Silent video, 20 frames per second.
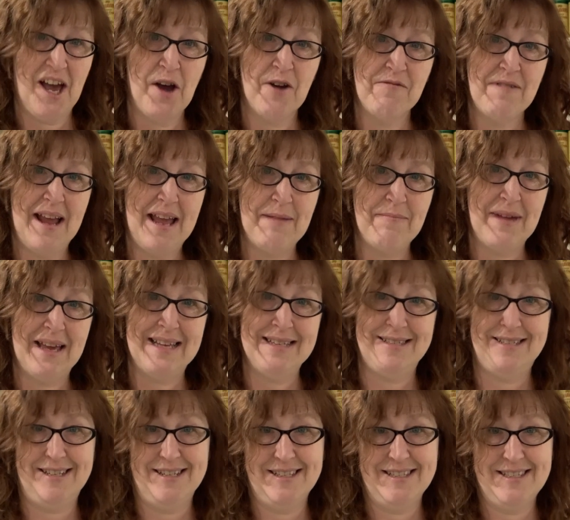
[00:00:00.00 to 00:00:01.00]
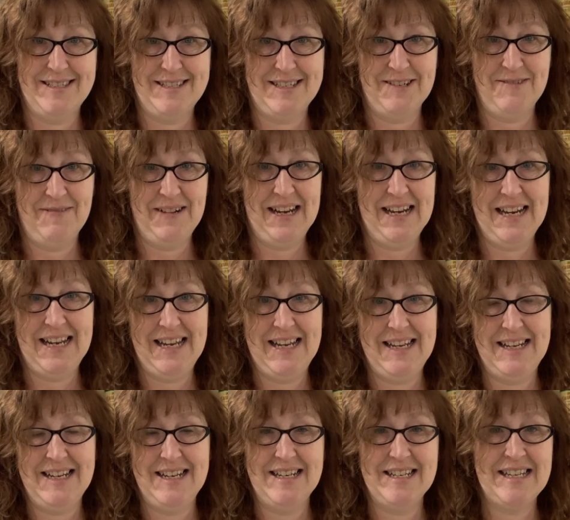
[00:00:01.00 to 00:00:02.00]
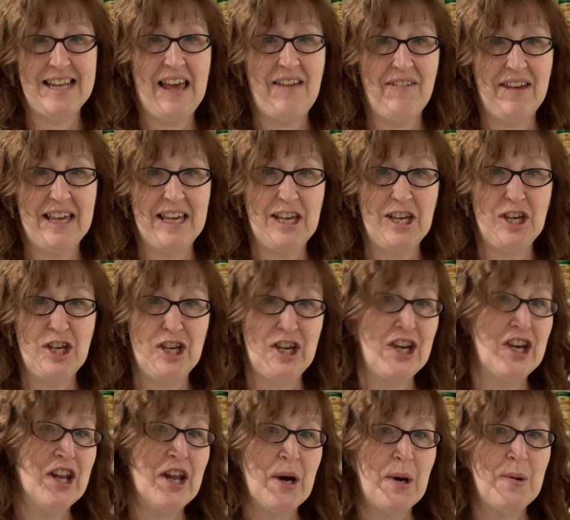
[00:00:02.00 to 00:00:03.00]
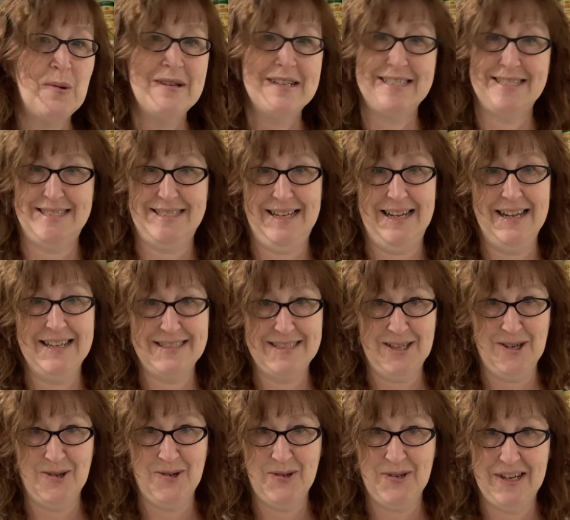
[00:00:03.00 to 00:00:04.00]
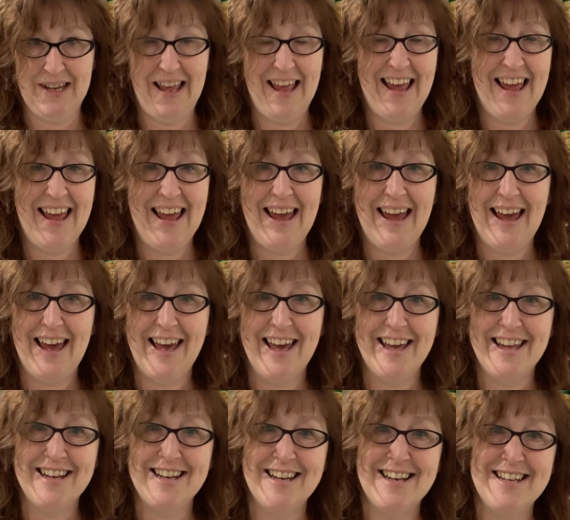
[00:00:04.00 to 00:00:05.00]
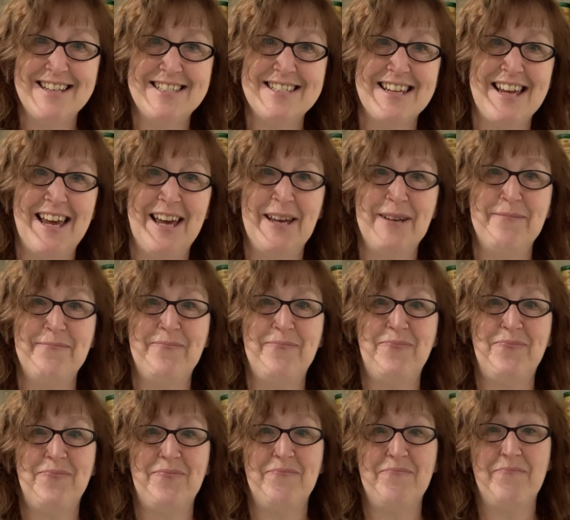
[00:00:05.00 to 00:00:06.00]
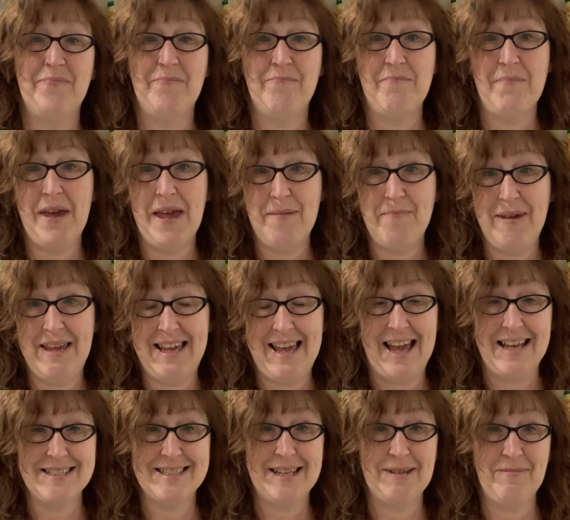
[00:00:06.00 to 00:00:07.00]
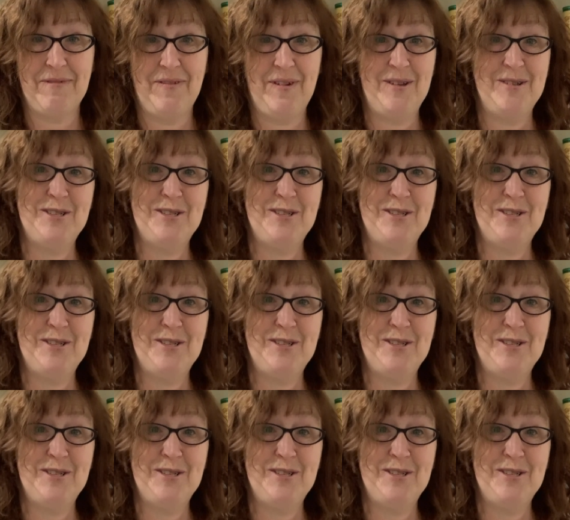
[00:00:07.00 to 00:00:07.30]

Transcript: Our aim is just really to have a good old sing-a-song and maybe get some of you